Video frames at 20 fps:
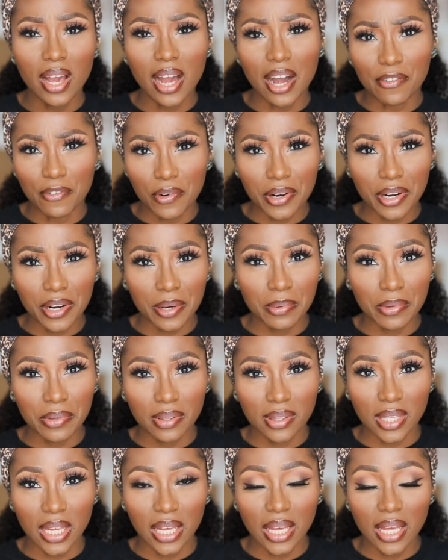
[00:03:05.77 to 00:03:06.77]
affordable
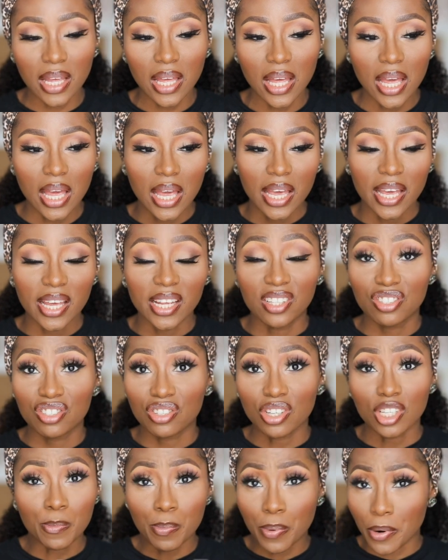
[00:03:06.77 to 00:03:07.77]
thing. It's
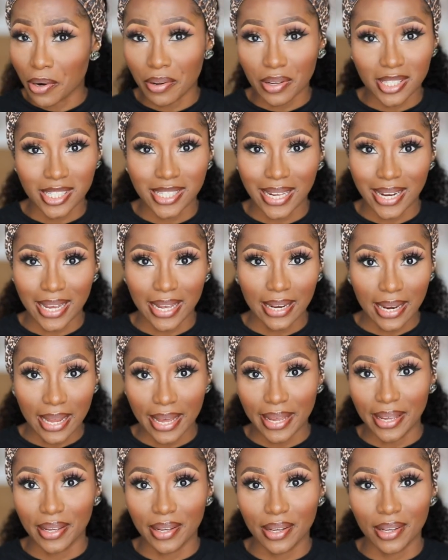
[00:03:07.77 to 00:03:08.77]
just products that I
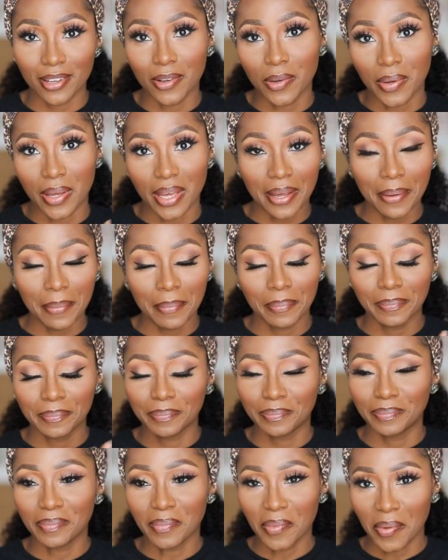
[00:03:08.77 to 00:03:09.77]
like, okay?
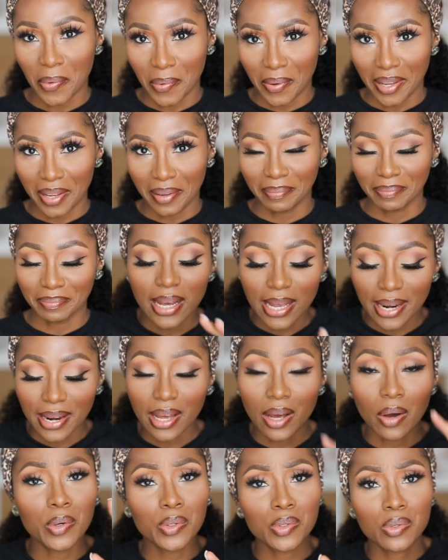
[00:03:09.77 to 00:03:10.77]
Okay, and
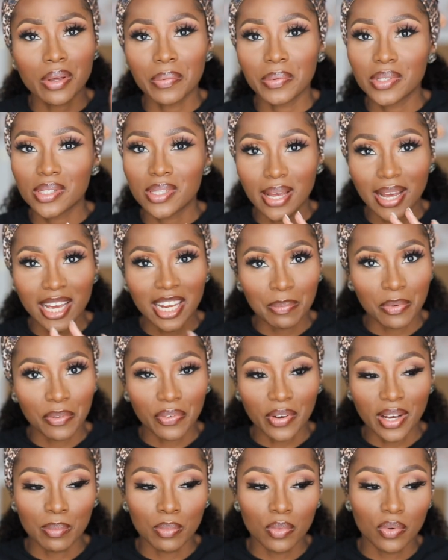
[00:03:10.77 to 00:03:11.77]
also I want to add
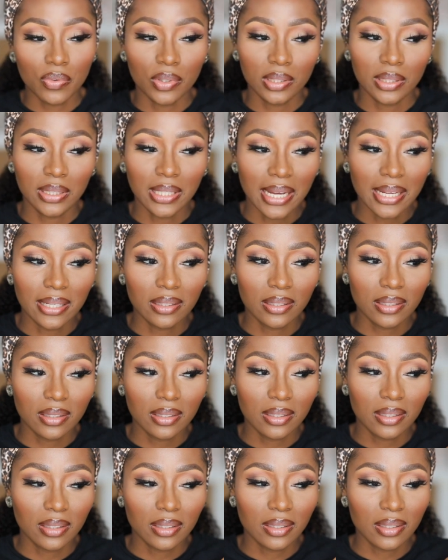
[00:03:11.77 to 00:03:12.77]
before I move on that
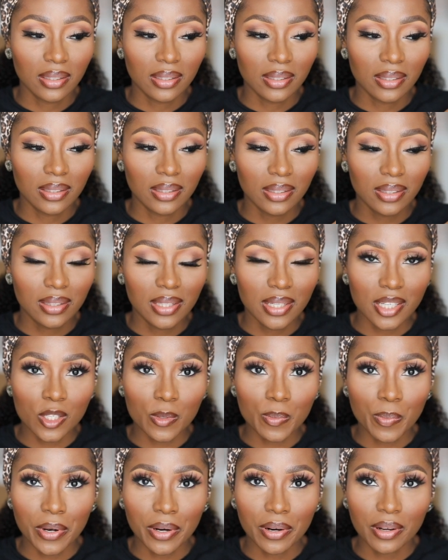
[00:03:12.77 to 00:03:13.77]
these
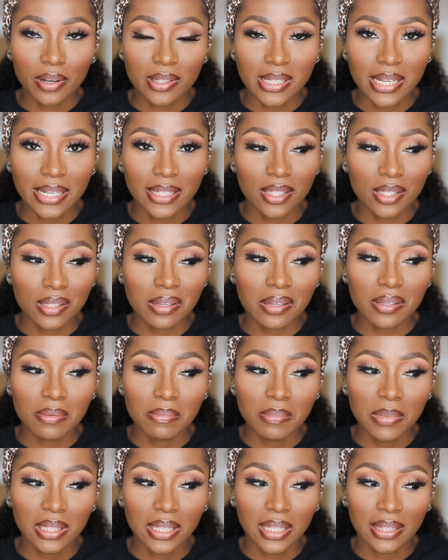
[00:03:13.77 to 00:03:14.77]
products, like, this
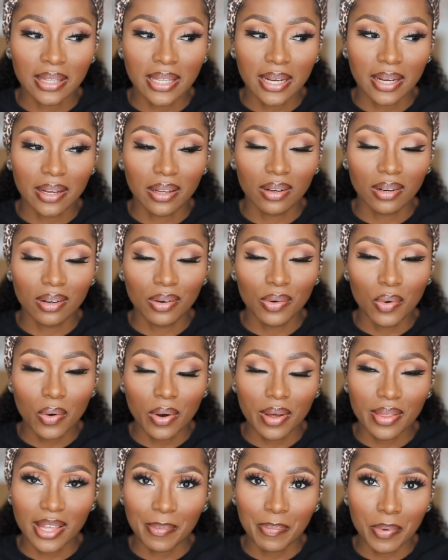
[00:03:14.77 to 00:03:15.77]
doesn't mean that there are no
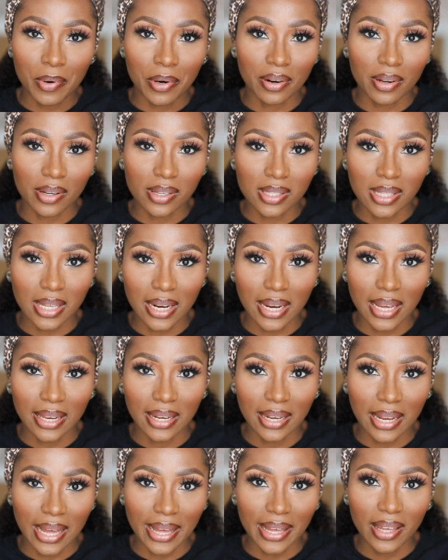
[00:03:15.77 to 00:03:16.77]
other products that I
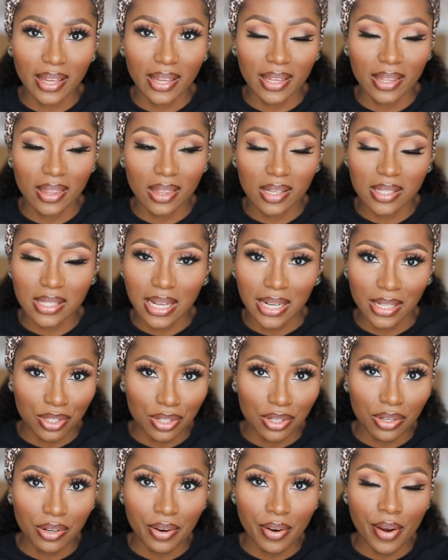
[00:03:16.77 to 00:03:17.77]
like in this
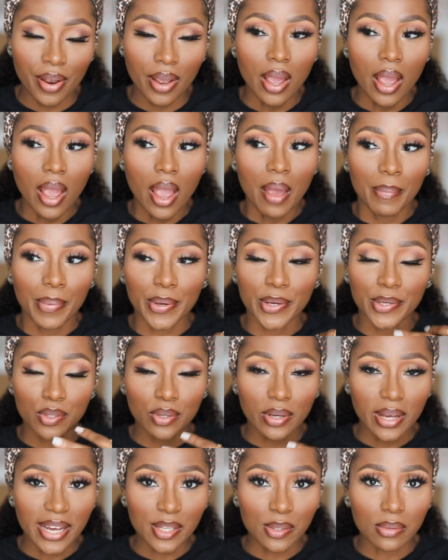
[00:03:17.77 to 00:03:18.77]
category, because
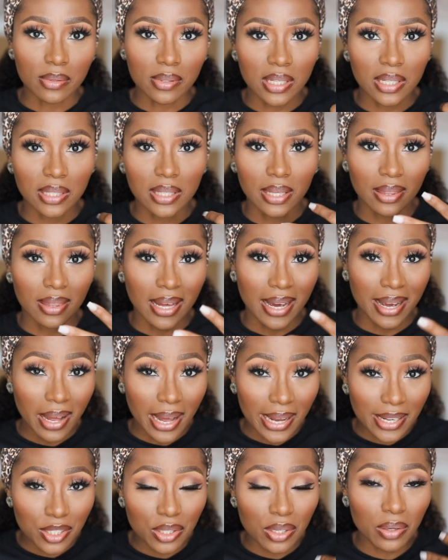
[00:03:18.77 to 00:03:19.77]
you guys will see that I
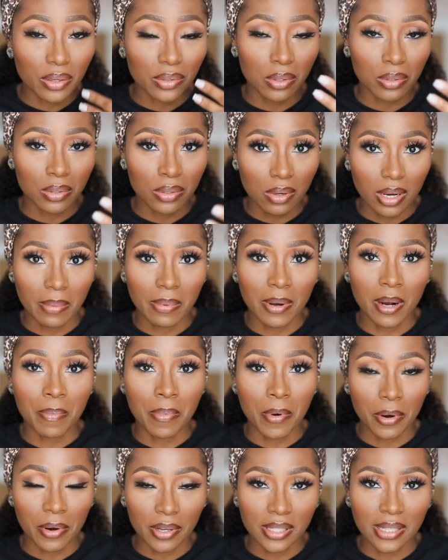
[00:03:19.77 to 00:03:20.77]
actually also talk about
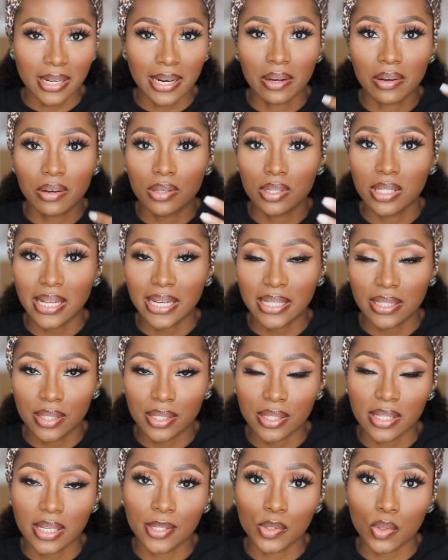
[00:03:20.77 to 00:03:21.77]
products that I consider
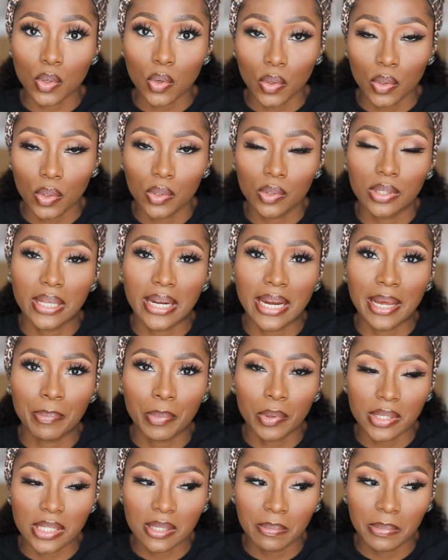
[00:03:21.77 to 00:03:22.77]
decent or good that I
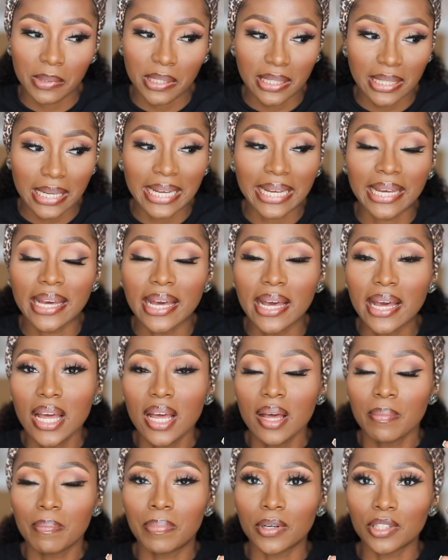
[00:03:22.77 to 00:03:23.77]
possibly like.
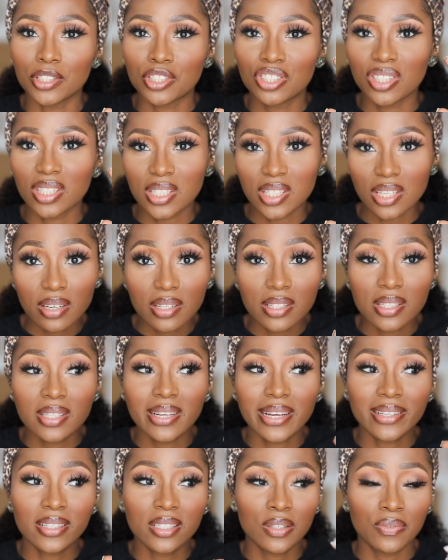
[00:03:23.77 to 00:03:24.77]
But just
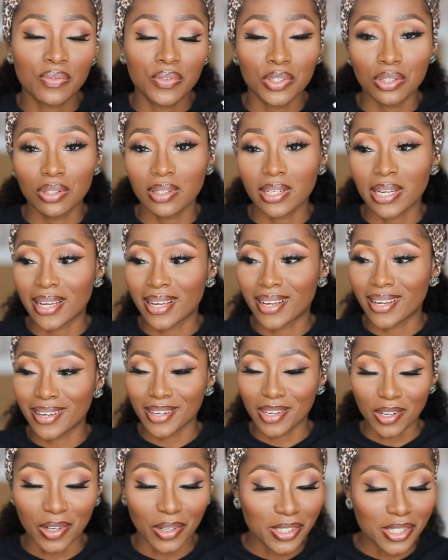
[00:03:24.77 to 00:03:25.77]
consider this video
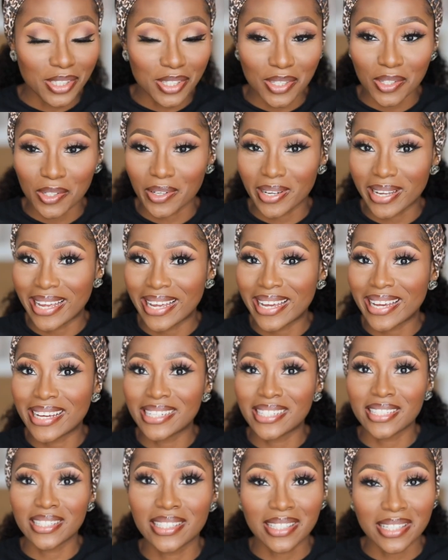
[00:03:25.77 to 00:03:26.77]
like gun to your
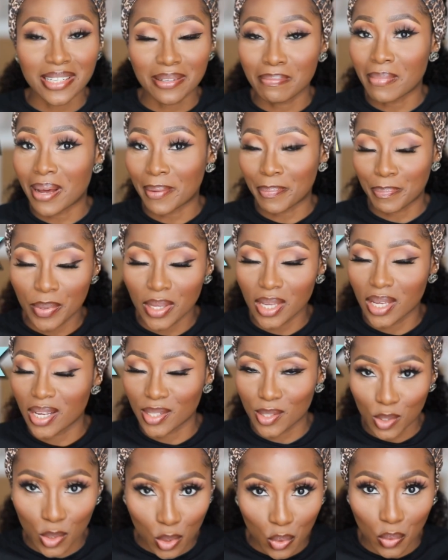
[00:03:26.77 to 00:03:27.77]
head, Dimmaumeh
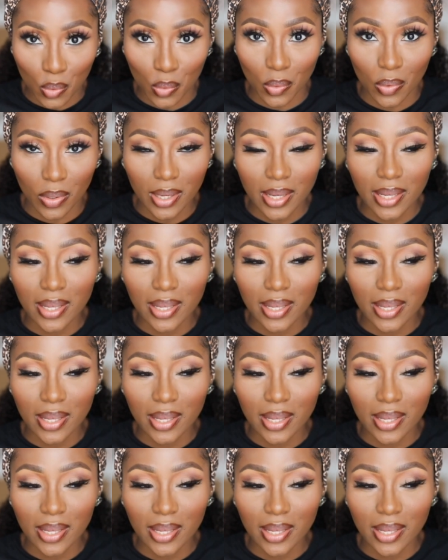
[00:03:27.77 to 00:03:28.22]
pick two.